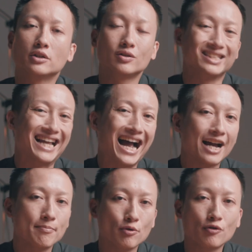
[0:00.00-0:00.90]
to the
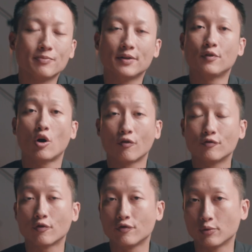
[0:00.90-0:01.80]
eye movement of
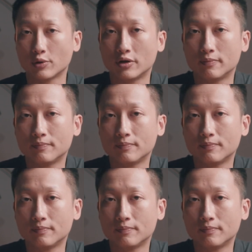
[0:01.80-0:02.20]
your viewer.